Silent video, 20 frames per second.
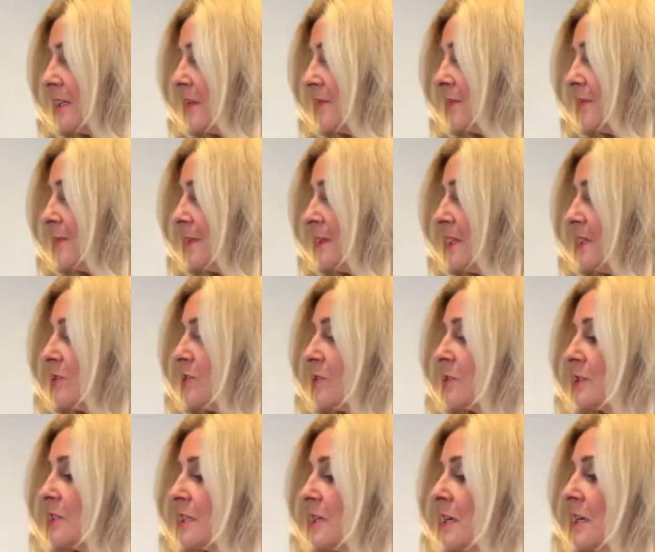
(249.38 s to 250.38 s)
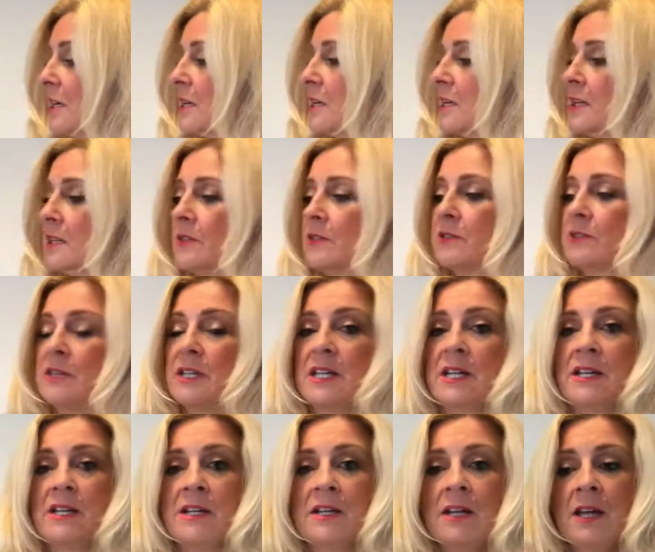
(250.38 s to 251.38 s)
if I just get a candle
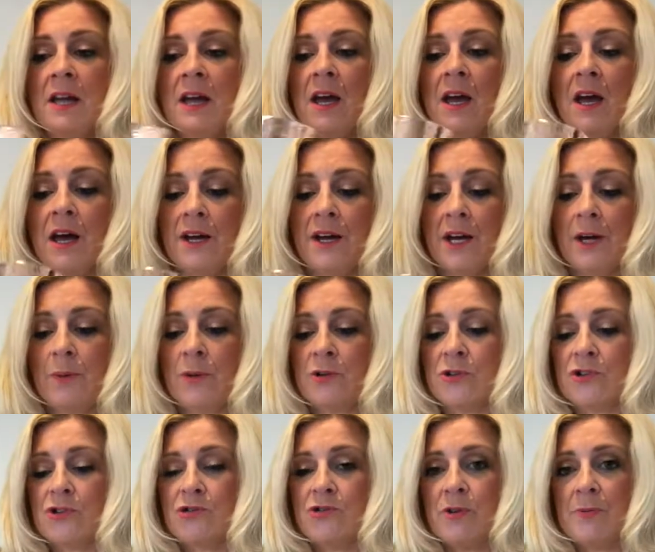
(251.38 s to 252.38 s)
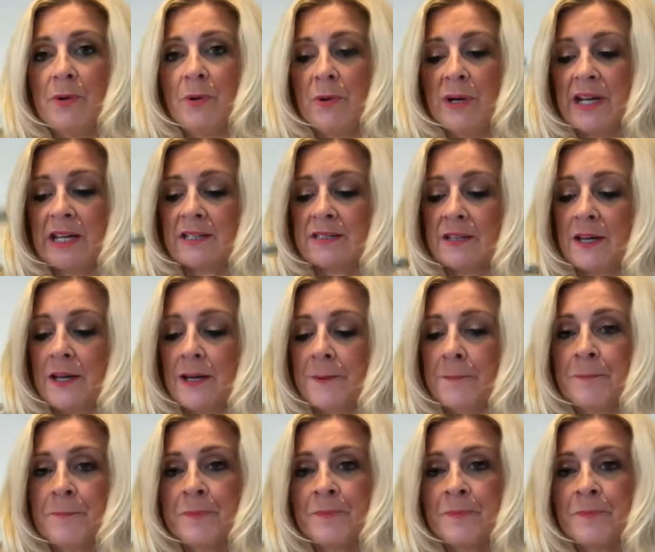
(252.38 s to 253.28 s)
here and I want to trim a wick, say,